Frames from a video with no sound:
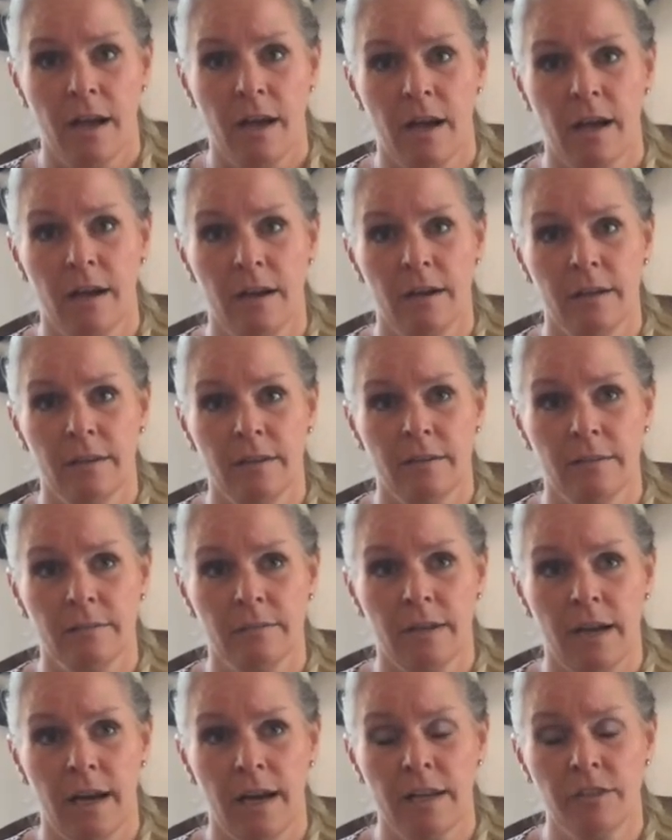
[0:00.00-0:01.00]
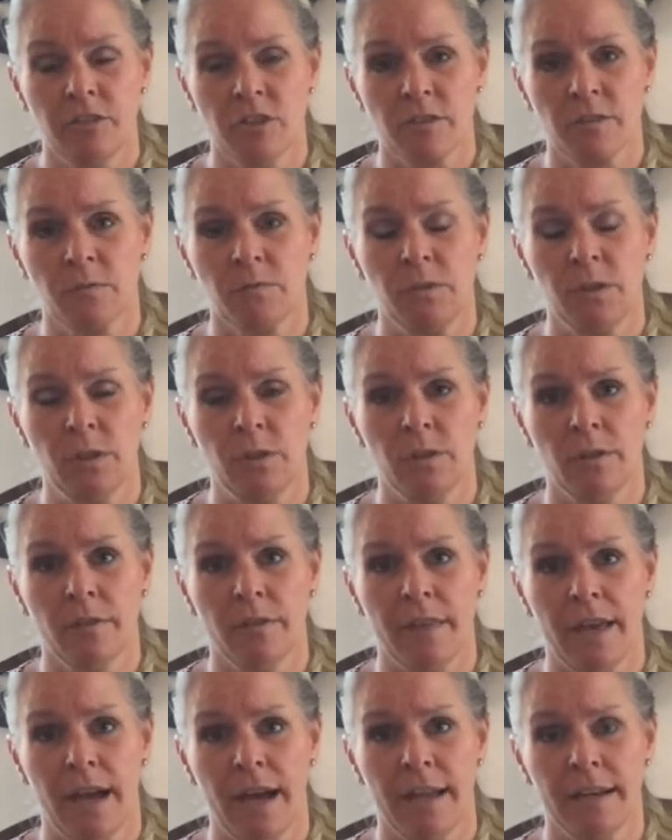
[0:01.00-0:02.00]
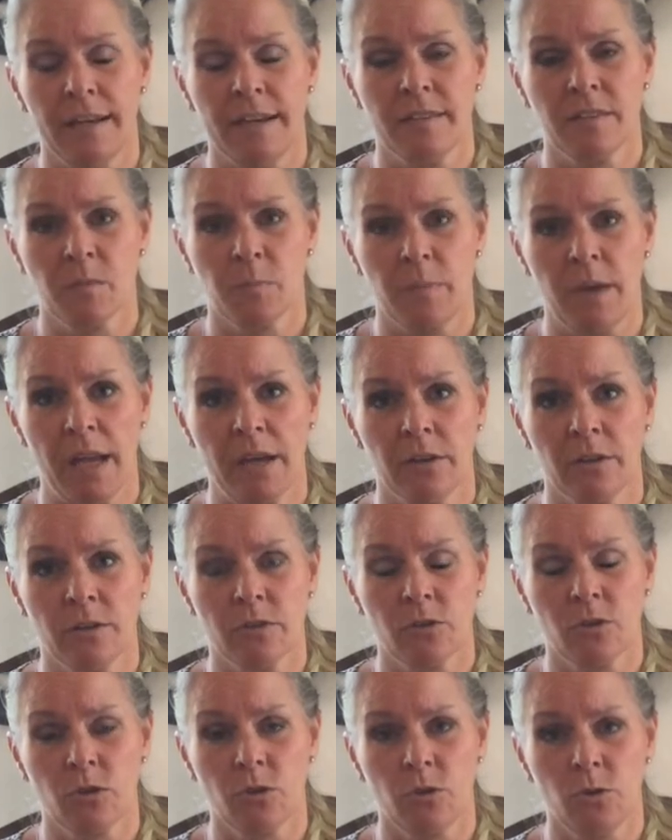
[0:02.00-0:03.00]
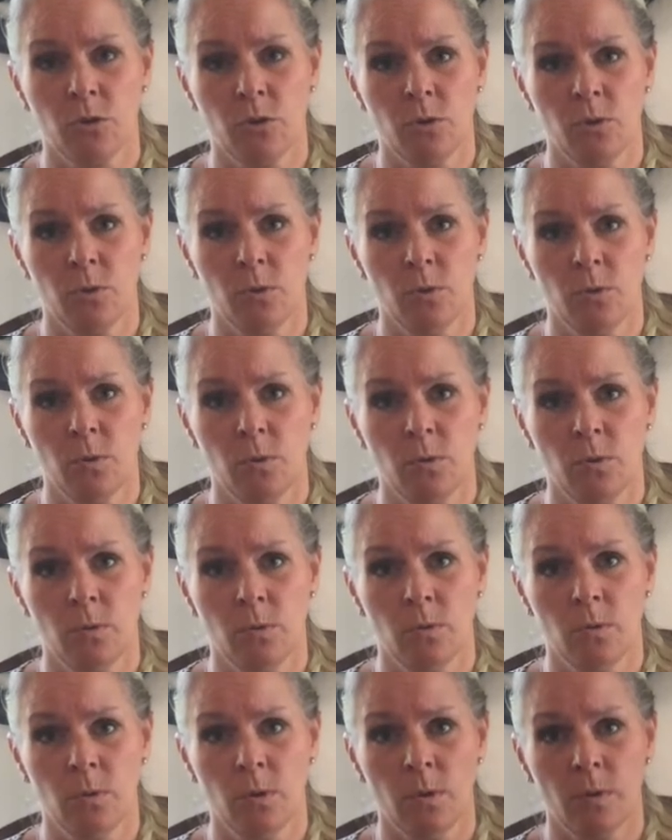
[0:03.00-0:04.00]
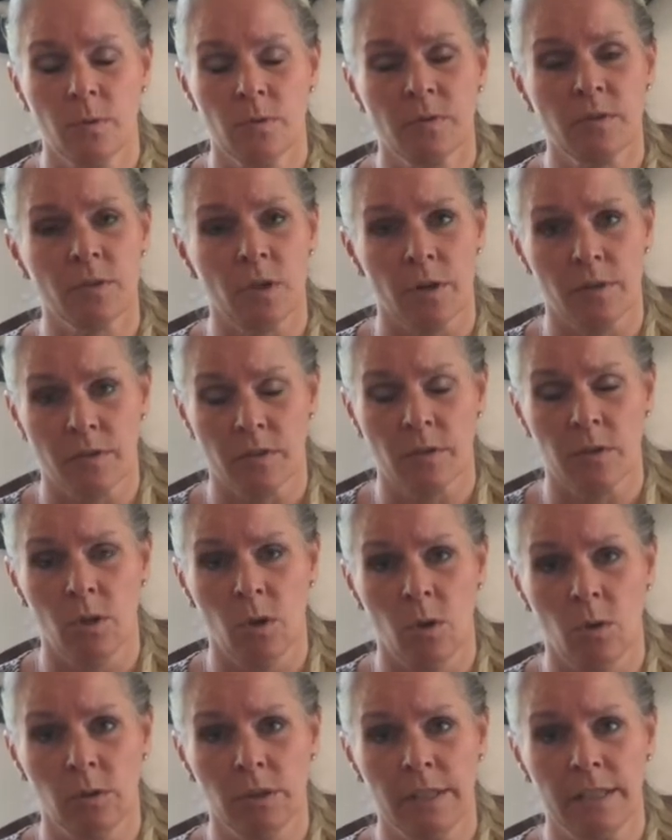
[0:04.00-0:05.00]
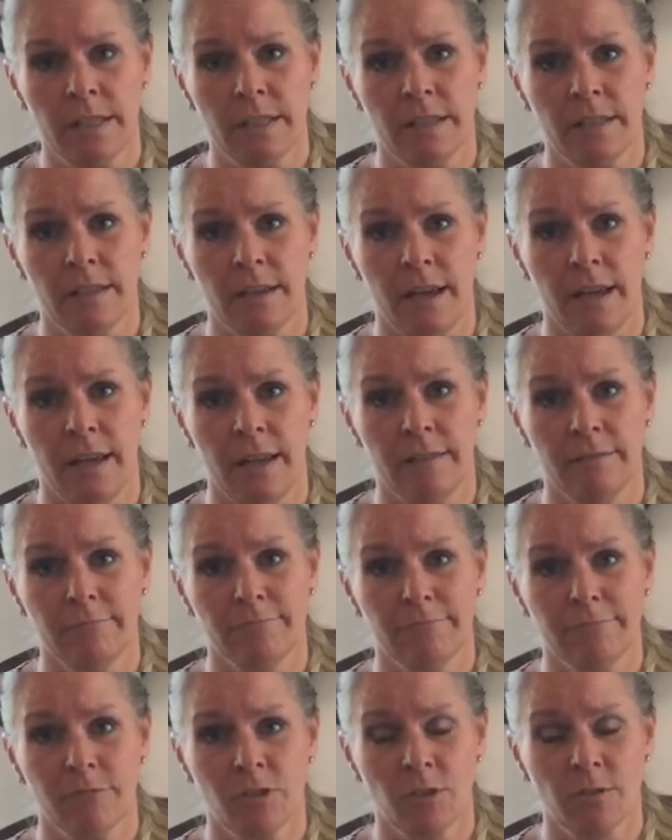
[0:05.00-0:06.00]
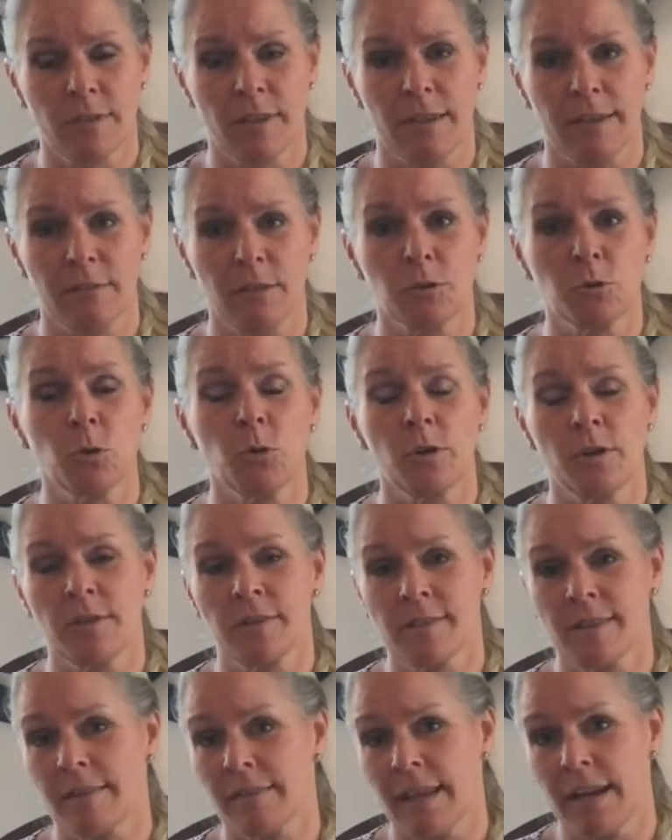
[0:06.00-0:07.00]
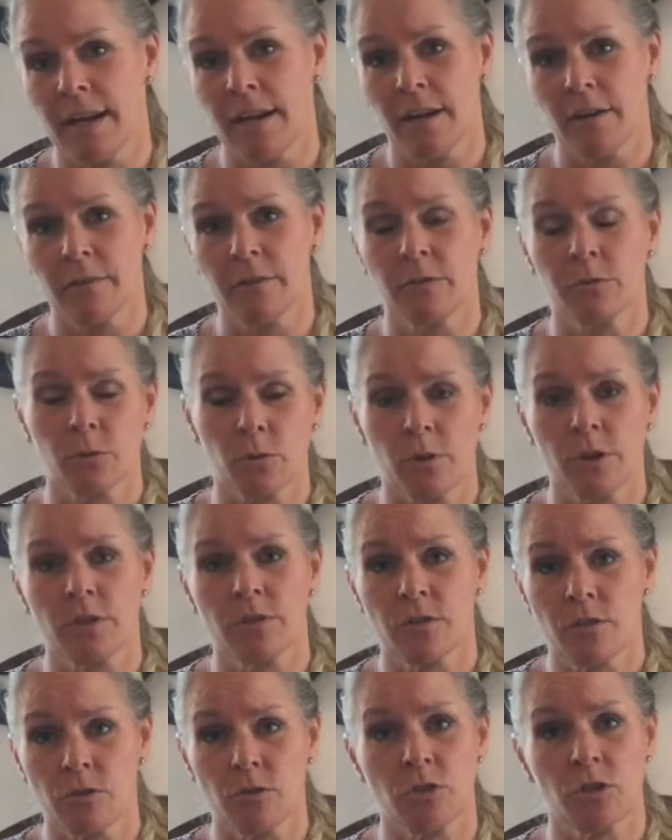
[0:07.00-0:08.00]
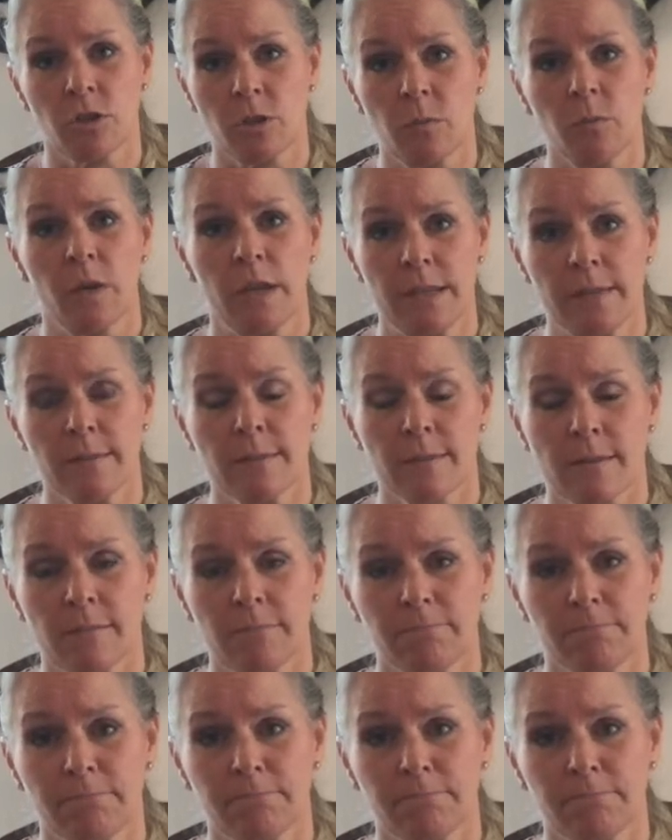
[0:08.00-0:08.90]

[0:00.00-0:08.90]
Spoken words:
I just feel that it's better to start slowly, and just like the tortoise and the hare, the tortoise usually wins.